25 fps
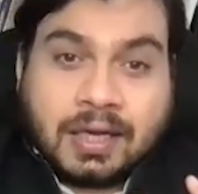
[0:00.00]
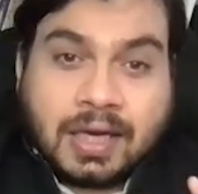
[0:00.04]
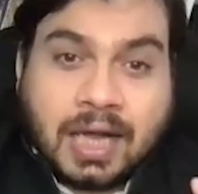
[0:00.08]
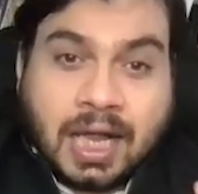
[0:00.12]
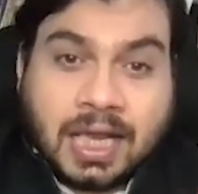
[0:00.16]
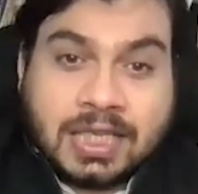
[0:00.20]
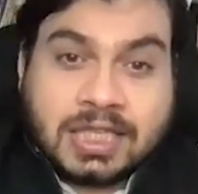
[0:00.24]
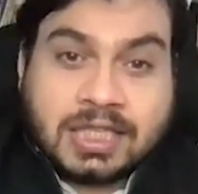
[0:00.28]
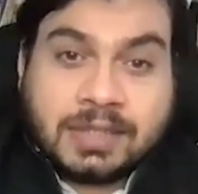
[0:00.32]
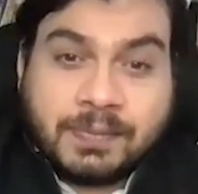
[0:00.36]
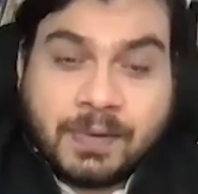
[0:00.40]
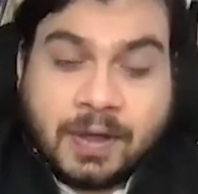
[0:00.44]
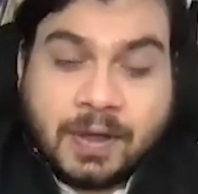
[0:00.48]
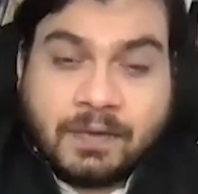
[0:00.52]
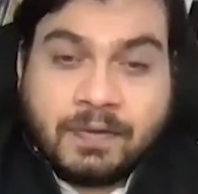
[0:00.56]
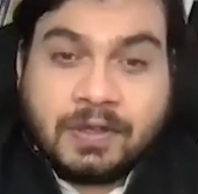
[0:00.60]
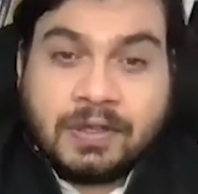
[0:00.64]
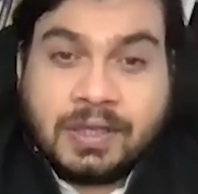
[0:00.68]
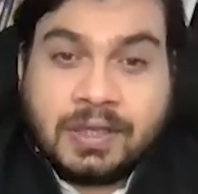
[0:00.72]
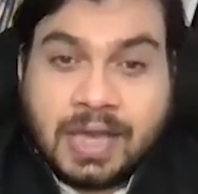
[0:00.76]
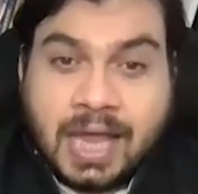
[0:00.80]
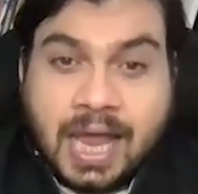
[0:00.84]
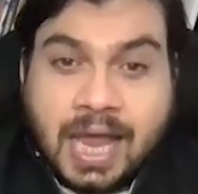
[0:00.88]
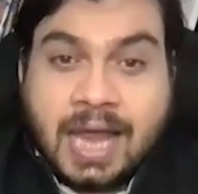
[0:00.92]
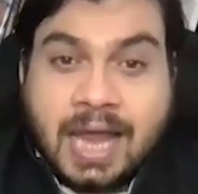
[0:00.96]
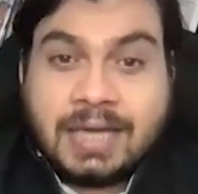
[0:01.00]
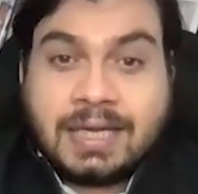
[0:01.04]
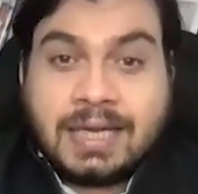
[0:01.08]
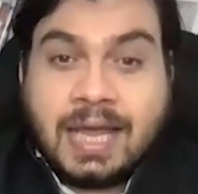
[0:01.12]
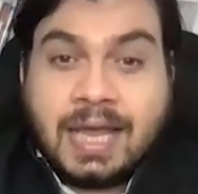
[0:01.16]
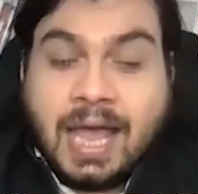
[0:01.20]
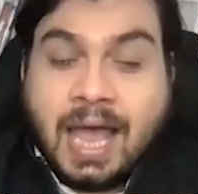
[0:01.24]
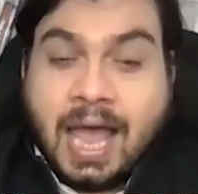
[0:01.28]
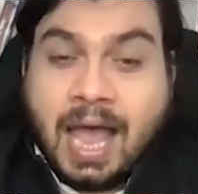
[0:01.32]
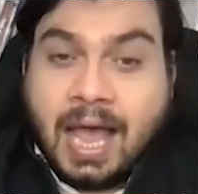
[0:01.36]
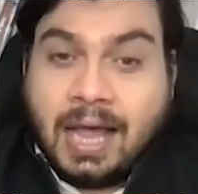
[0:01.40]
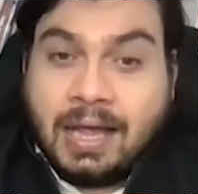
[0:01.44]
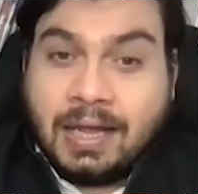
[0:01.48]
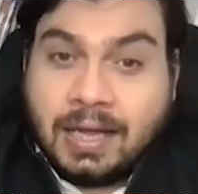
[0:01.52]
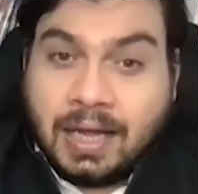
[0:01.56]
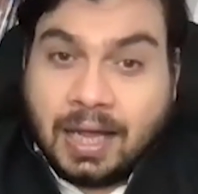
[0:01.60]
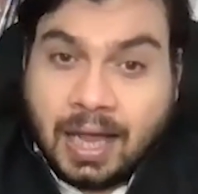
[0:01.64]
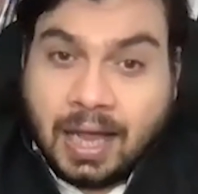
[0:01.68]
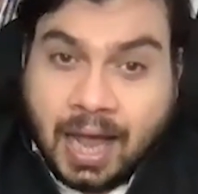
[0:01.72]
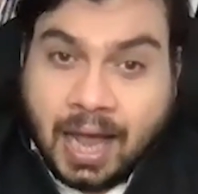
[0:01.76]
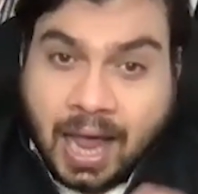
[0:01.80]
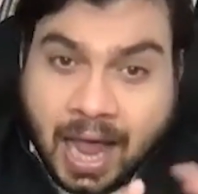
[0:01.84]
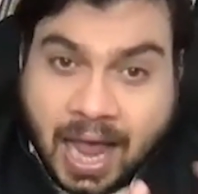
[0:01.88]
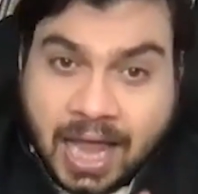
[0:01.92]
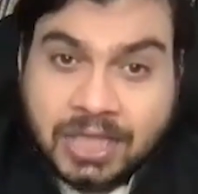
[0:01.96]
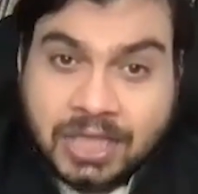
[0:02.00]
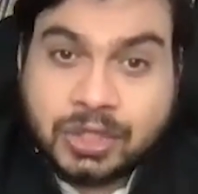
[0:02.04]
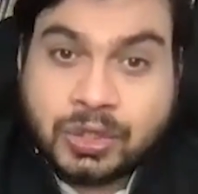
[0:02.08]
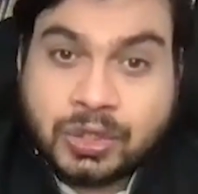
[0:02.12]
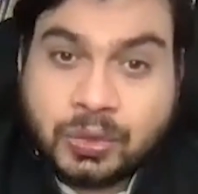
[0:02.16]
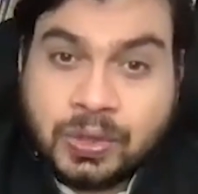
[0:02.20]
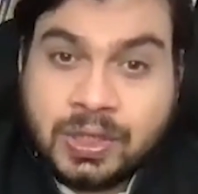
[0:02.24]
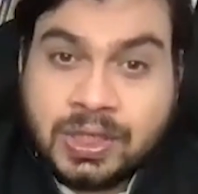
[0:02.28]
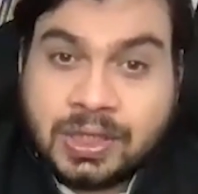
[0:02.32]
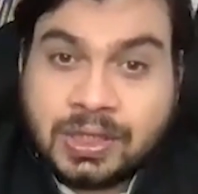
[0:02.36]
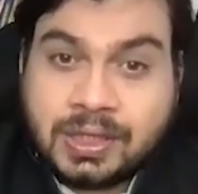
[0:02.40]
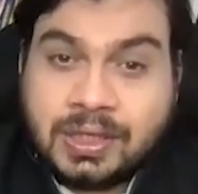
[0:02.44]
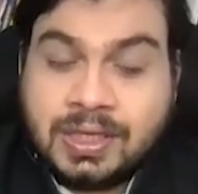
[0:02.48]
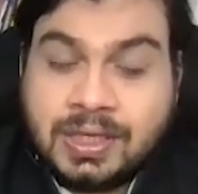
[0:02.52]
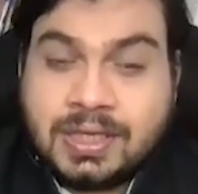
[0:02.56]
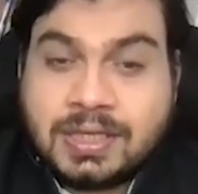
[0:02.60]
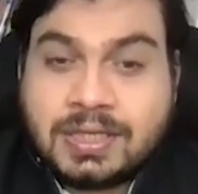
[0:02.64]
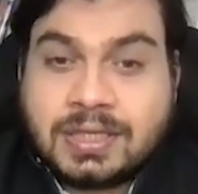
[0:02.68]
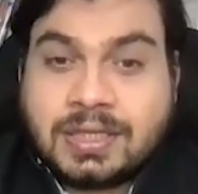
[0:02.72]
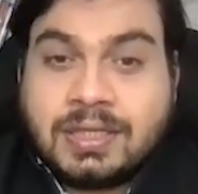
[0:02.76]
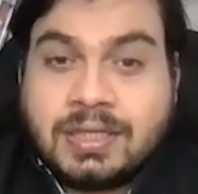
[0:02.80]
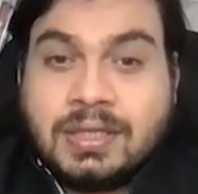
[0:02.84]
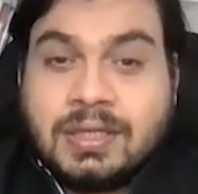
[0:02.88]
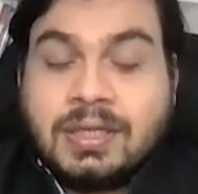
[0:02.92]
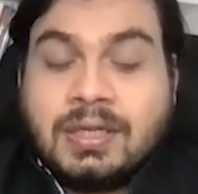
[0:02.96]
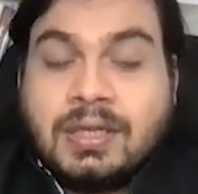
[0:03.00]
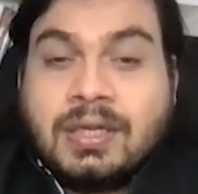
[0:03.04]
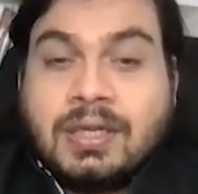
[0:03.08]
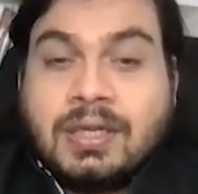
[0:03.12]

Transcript: cultivable land has to increase.